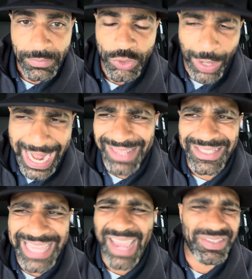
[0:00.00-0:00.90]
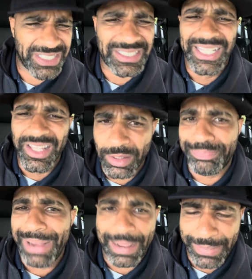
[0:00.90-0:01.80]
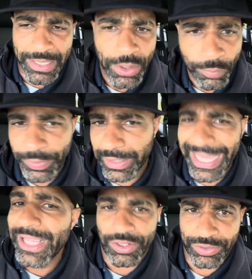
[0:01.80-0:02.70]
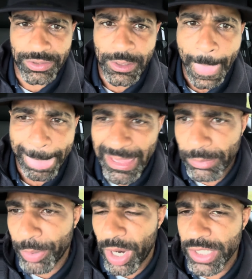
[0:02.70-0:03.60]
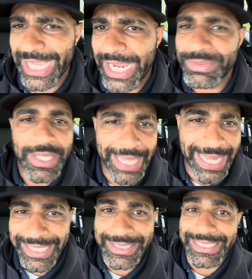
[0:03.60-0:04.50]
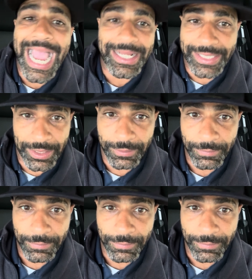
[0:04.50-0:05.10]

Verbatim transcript: So Anthony Davis is clearly the Batman for the Lakers, and LeBron James is his sidekick.